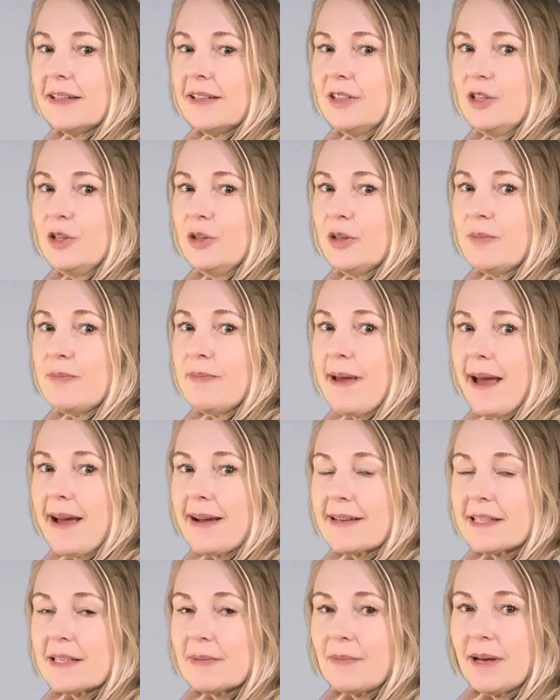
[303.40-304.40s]
You can
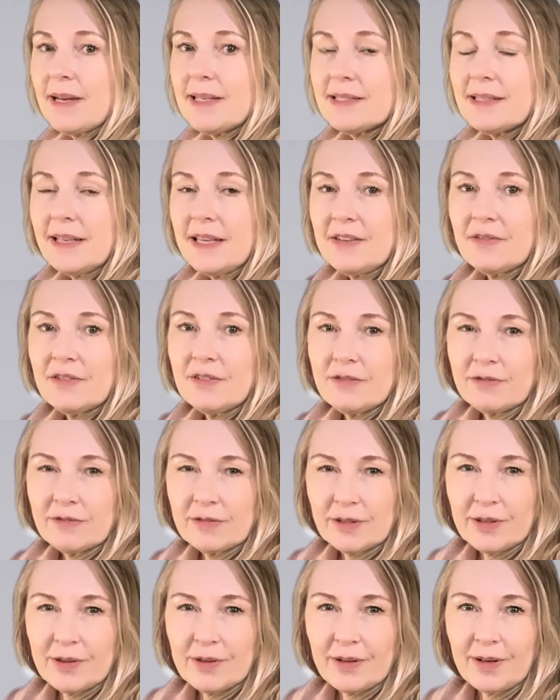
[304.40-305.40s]
maximize it even
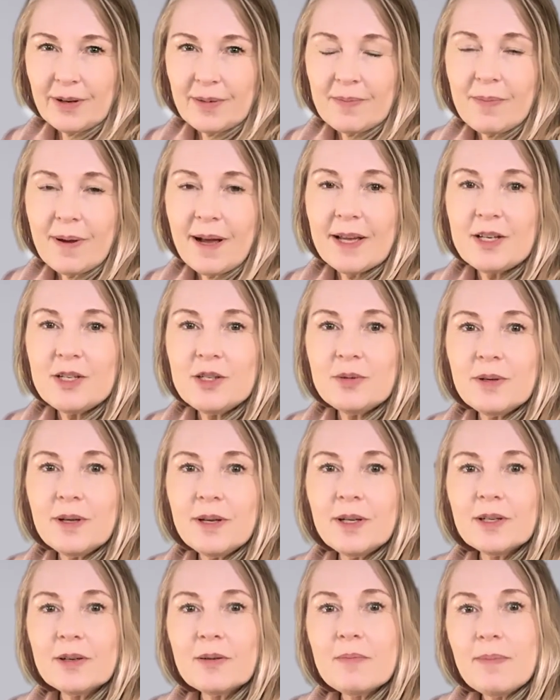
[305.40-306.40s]
further by
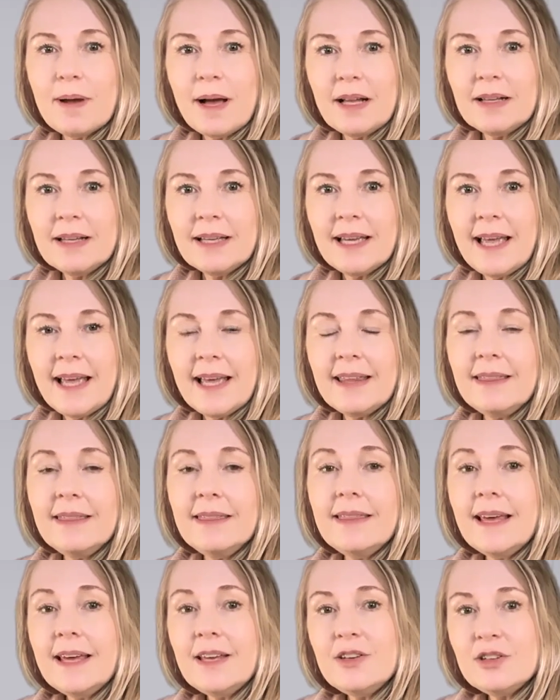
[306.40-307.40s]
doing your belly and
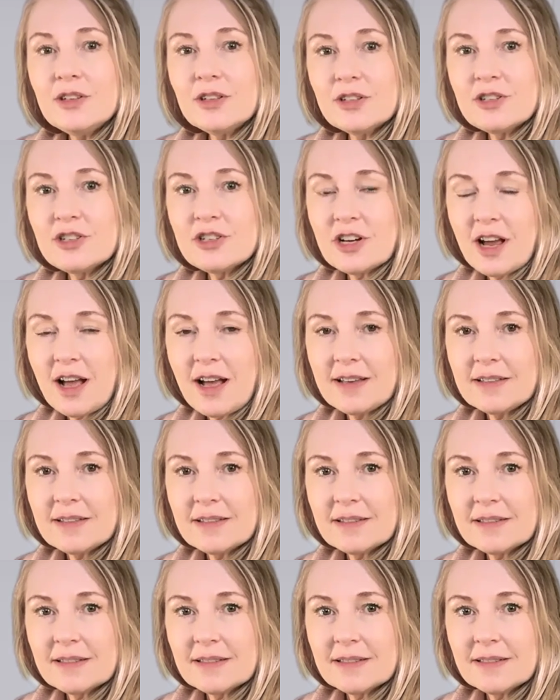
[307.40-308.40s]
then your
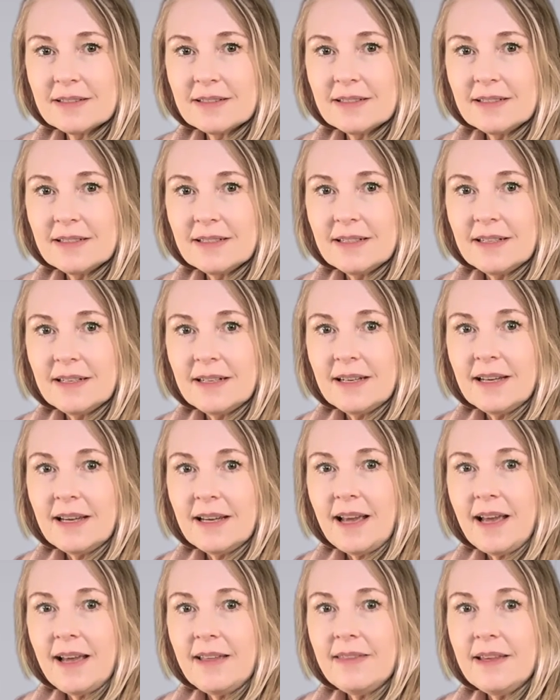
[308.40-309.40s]
chest,
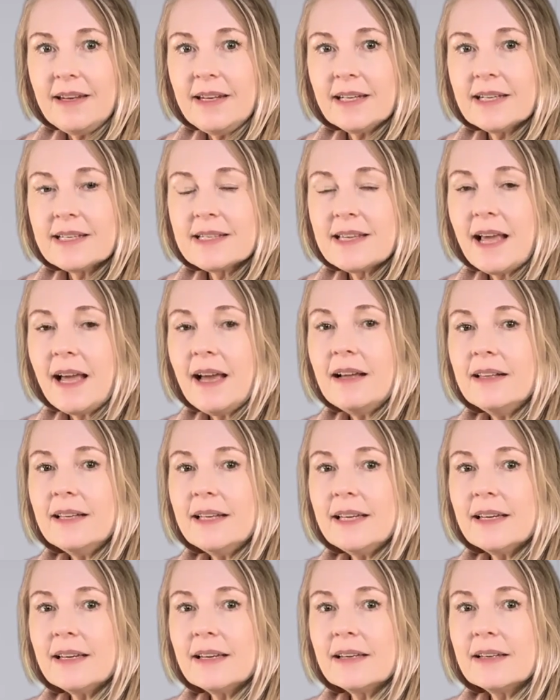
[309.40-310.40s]
and then
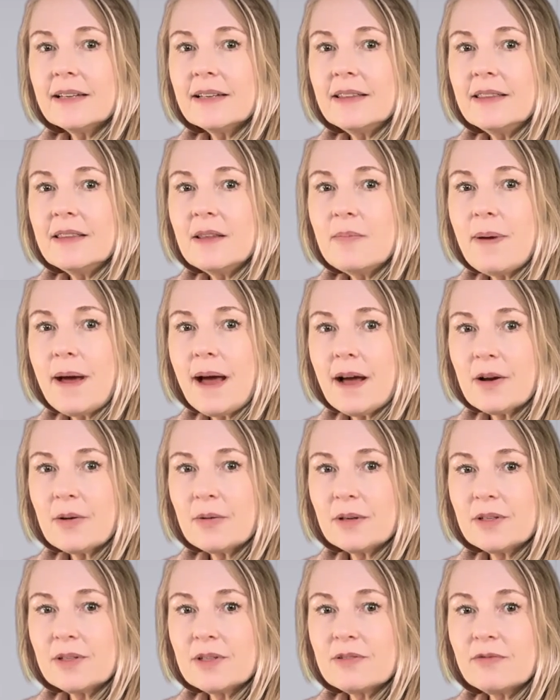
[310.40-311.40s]
exhaling the
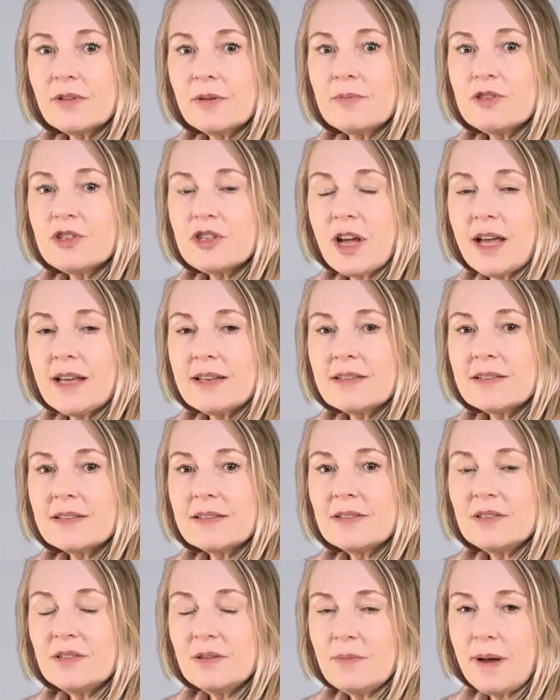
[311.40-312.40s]
backwards from chest
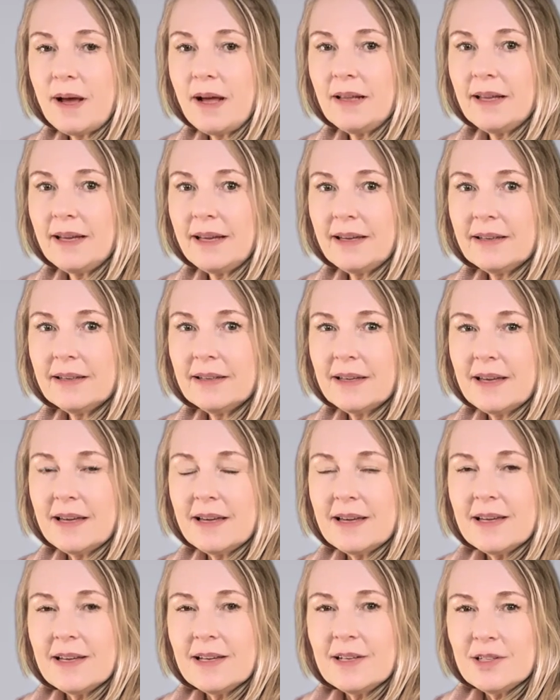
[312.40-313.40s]
to belly.
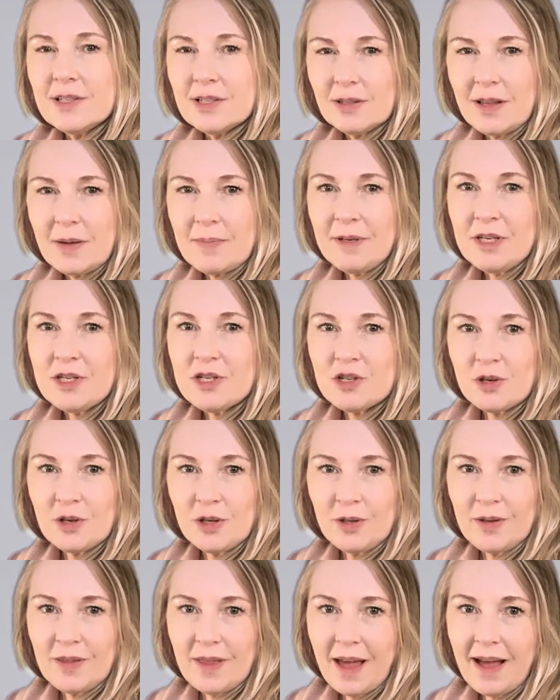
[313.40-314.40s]
So let me show
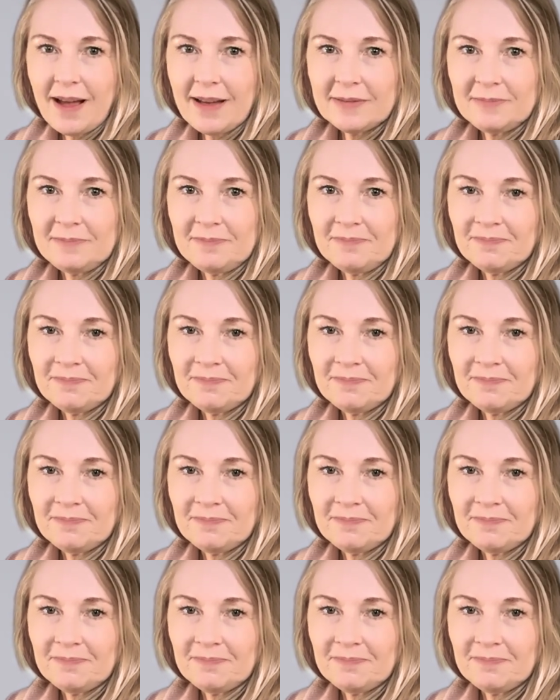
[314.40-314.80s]
you that.